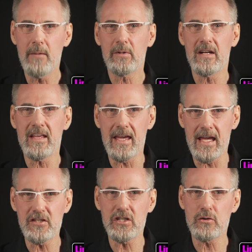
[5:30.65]
but an
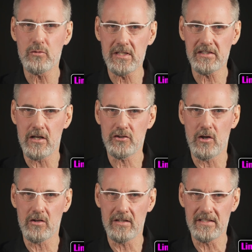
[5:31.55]
aging research
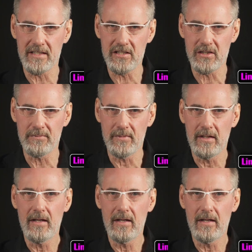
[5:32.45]
organization.